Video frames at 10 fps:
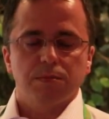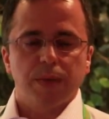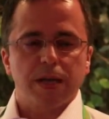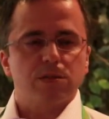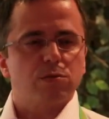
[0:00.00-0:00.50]

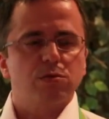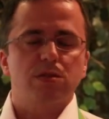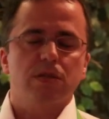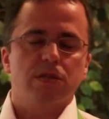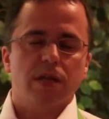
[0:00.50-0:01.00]
better
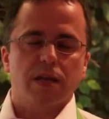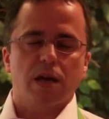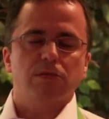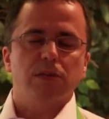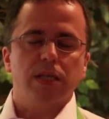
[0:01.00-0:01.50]
solutions that
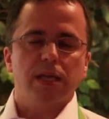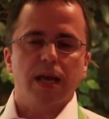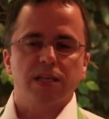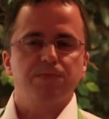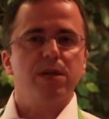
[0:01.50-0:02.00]
are really
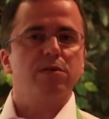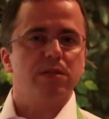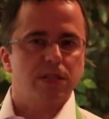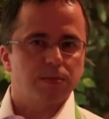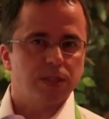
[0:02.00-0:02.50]

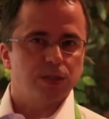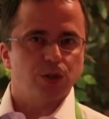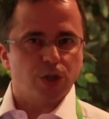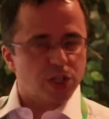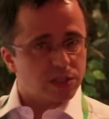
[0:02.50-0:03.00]
experienceable,
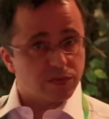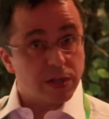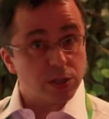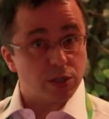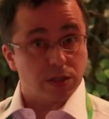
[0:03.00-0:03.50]
not just
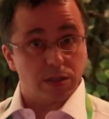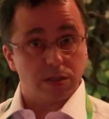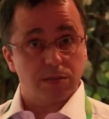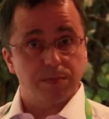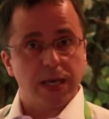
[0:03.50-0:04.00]

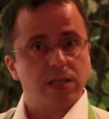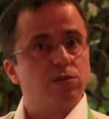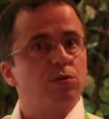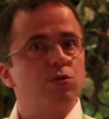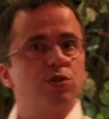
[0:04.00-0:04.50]
features, better
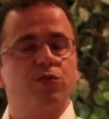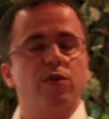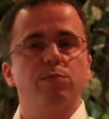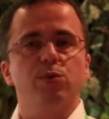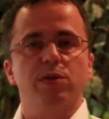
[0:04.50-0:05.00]
solutions
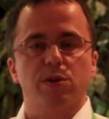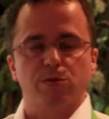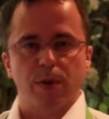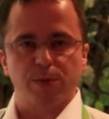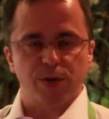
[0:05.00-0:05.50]
for the music
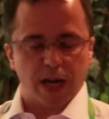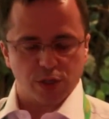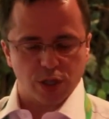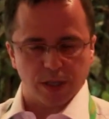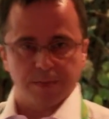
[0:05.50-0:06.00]

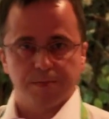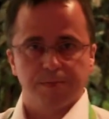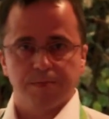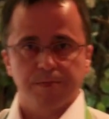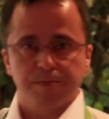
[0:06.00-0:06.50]
reproduction.
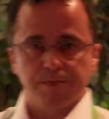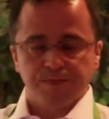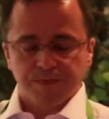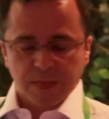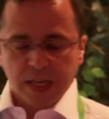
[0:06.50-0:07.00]

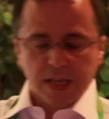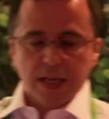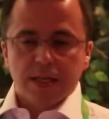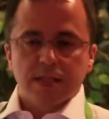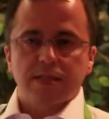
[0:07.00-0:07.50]

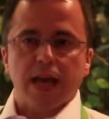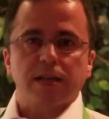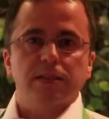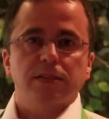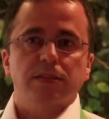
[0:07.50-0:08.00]

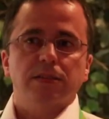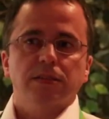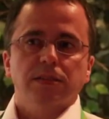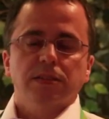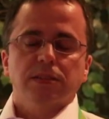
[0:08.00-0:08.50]
Second,
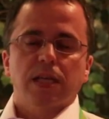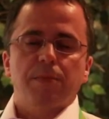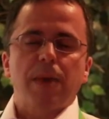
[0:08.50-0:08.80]
a